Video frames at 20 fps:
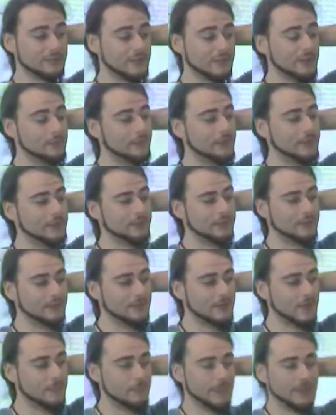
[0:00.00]
I mean, the
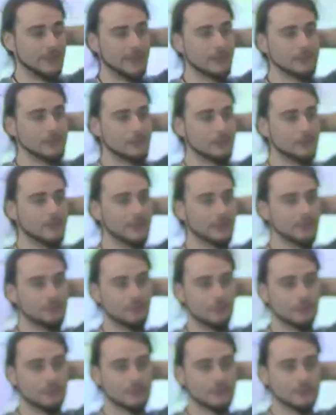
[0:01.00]
application by
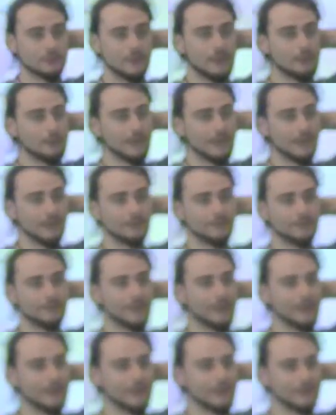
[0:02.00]
default is public,
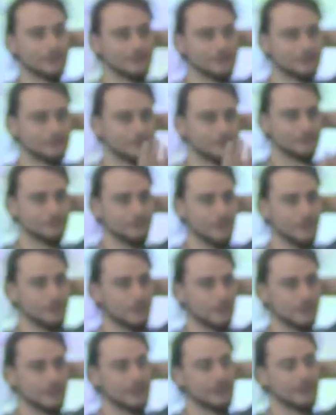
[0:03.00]
and
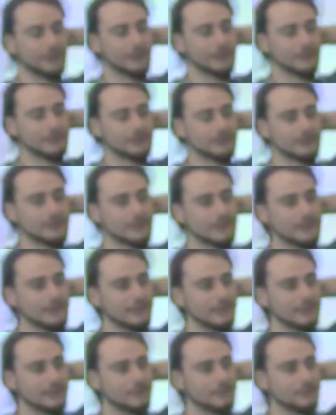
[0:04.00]
people that are
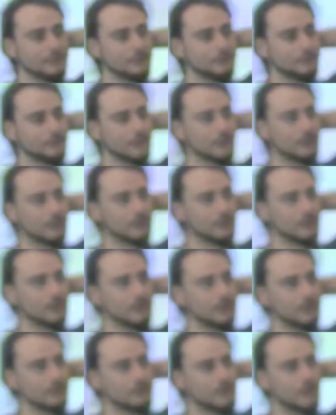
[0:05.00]
seeing,
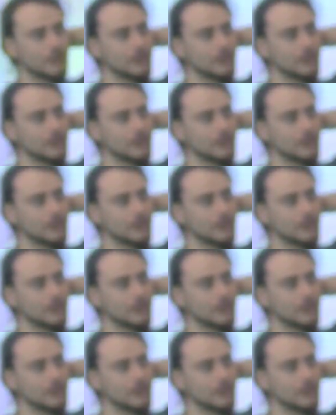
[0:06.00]
uh,